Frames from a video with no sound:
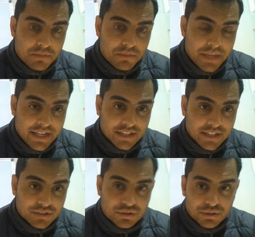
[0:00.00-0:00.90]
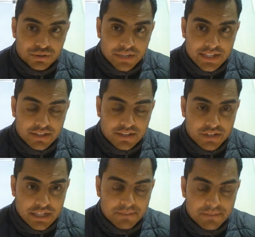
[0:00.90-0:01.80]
page 283.